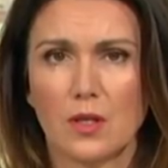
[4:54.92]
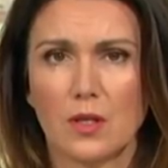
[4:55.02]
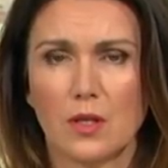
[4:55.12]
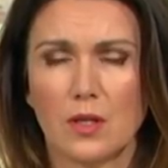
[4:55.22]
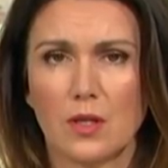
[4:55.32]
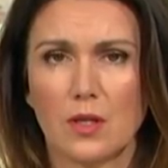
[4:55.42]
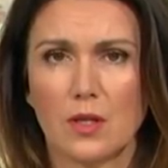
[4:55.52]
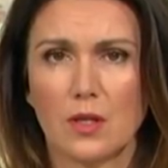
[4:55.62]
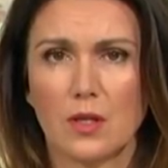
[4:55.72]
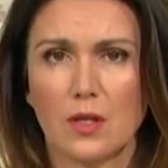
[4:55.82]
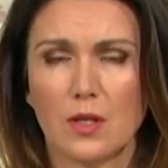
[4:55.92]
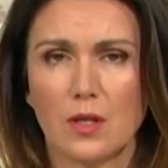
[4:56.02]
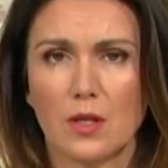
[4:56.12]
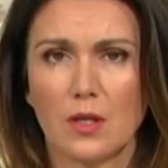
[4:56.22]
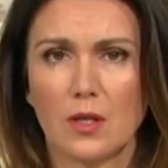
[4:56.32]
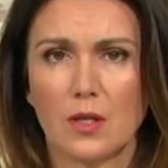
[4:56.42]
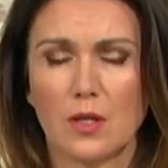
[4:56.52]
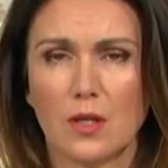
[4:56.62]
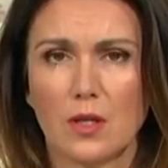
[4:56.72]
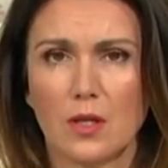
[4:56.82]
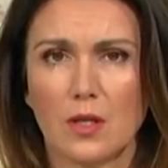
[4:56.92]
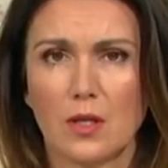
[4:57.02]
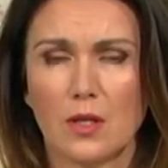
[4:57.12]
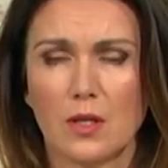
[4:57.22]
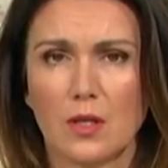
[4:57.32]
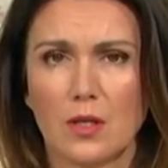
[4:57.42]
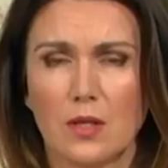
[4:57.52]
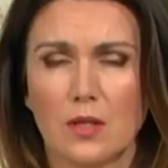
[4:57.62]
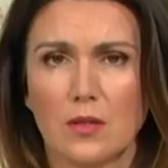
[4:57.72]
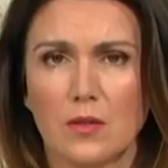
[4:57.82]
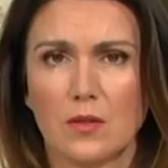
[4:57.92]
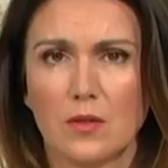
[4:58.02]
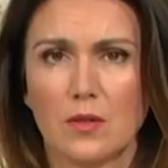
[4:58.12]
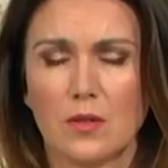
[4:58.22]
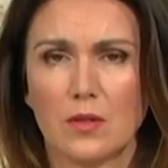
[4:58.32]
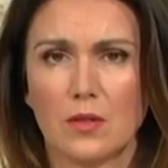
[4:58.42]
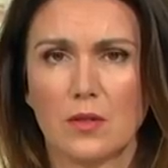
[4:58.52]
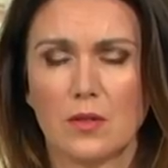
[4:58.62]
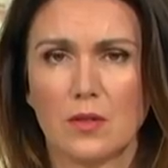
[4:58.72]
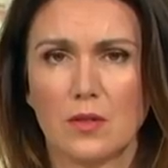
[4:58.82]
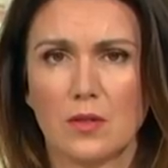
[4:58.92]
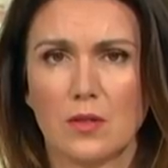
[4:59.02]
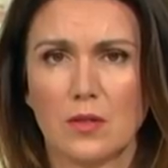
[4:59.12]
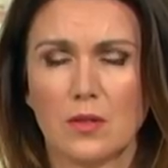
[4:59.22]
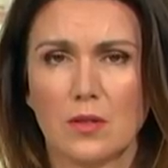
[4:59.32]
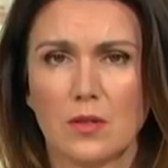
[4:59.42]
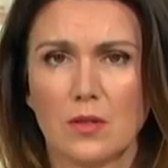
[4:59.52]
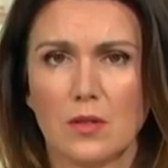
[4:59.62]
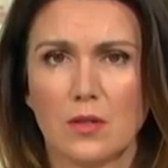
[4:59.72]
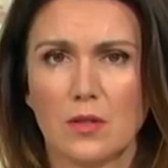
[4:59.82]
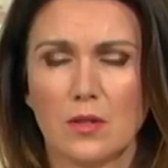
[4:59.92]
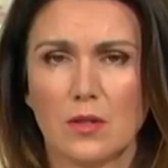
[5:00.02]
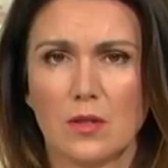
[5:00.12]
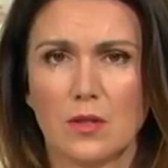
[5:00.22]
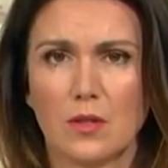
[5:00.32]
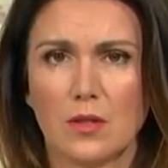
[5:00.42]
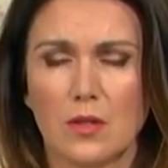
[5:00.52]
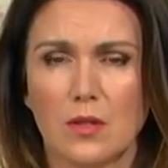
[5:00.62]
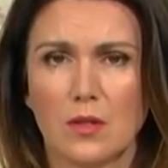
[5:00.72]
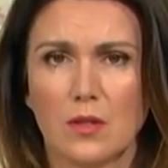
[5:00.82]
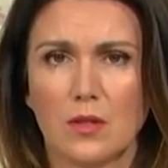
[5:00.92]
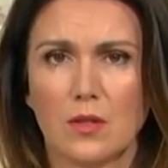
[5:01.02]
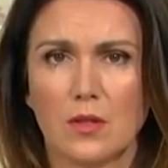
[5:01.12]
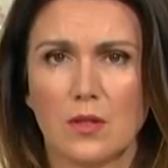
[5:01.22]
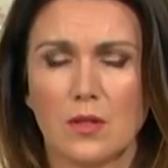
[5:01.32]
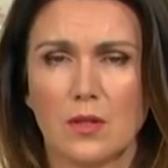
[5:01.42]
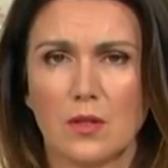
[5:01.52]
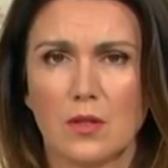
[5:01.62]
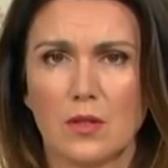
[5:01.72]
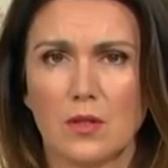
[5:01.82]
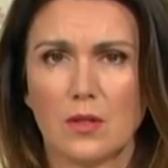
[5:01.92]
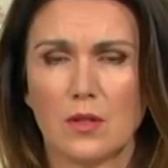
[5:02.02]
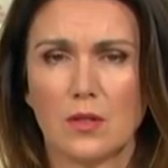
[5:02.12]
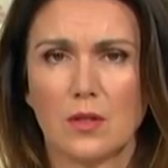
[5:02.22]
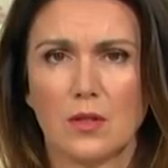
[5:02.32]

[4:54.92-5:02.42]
The person shown says nothing.